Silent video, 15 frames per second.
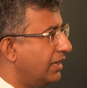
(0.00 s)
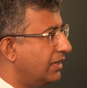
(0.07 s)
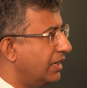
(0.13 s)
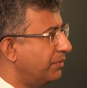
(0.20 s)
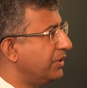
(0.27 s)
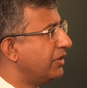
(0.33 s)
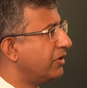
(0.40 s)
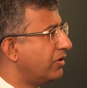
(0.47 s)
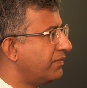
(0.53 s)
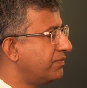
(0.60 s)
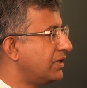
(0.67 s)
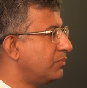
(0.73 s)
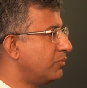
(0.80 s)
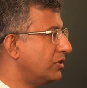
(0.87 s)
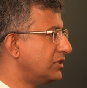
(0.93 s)
I've been an
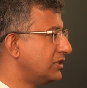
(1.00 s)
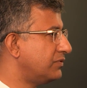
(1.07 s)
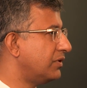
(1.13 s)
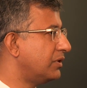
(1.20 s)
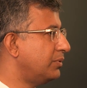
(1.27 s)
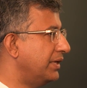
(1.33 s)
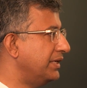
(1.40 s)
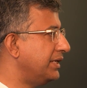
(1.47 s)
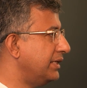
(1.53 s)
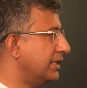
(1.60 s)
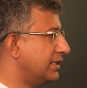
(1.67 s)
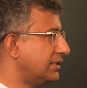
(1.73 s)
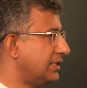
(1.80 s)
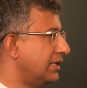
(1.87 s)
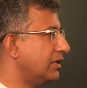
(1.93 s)
ophthalmologist for 20
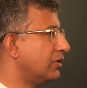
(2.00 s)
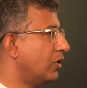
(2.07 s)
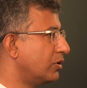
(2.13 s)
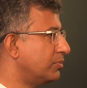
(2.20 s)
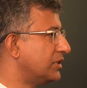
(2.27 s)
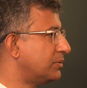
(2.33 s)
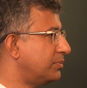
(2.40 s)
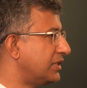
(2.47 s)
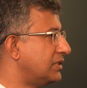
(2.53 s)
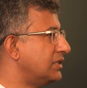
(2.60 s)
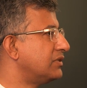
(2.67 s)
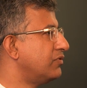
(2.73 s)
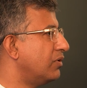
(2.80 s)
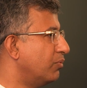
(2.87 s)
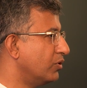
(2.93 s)
years and a glaucoma
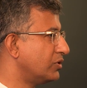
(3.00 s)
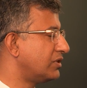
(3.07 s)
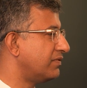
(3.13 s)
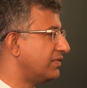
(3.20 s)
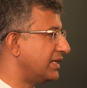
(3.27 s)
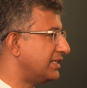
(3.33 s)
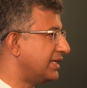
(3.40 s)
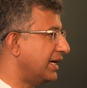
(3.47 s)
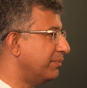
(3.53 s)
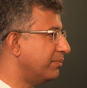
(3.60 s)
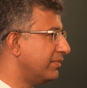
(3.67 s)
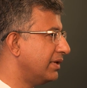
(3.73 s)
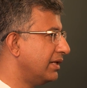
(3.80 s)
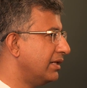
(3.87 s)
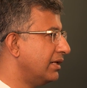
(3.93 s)
specialist for most of that time.
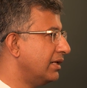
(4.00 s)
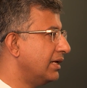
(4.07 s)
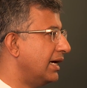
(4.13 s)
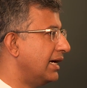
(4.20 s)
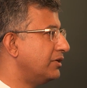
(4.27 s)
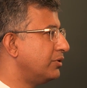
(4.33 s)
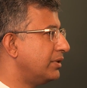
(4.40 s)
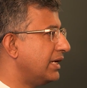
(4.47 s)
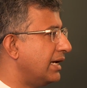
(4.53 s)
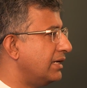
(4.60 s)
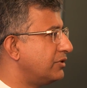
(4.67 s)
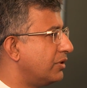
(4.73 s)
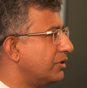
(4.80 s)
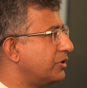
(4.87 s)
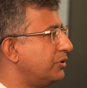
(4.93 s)
And today I'll
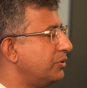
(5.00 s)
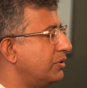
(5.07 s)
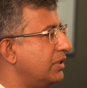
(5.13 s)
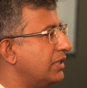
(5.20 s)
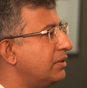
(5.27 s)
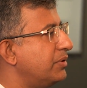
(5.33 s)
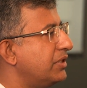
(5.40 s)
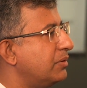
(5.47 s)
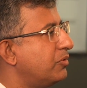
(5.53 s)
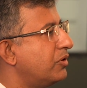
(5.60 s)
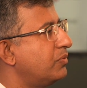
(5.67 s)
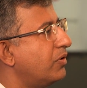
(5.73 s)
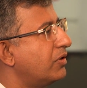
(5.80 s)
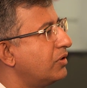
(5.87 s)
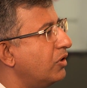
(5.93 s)
talk to you a little bit about
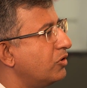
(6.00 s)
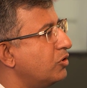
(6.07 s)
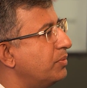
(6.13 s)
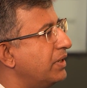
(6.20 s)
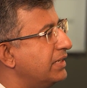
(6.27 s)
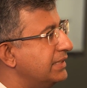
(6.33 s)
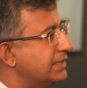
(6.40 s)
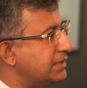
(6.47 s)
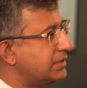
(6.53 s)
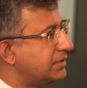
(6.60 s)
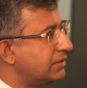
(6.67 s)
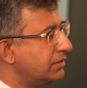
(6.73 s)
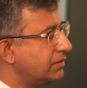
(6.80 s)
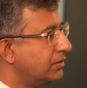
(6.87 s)
what glaucoma is.